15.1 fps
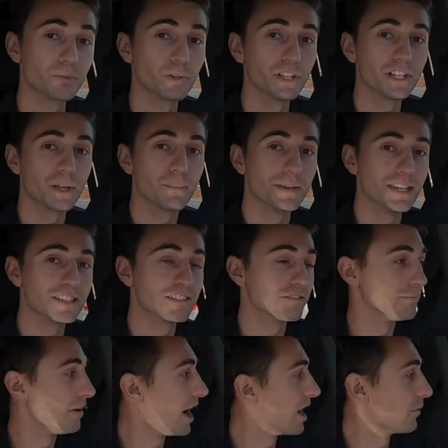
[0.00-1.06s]
really good peace
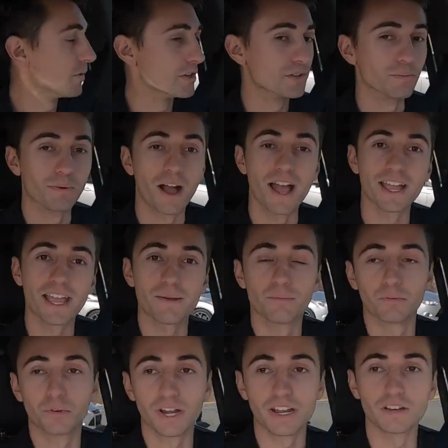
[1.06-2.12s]
of mind when you're buying a
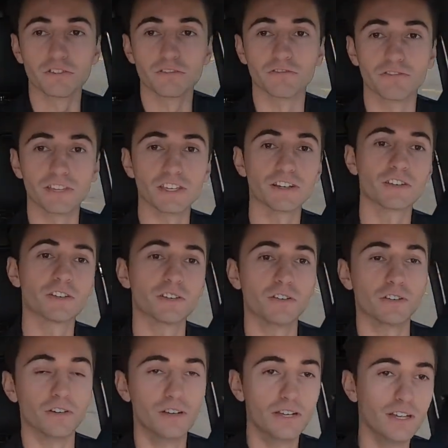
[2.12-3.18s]
brand new
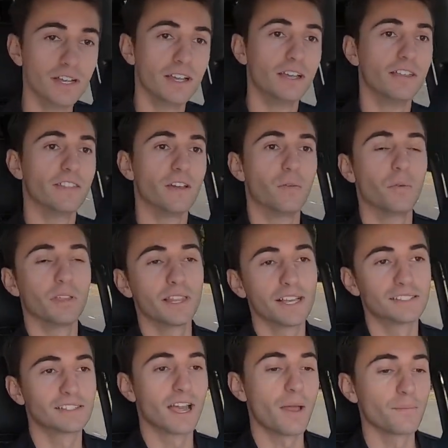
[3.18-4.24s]
vehicle. And one
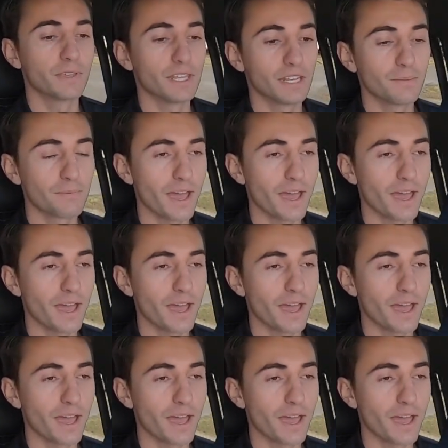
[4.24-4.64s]
last time, getting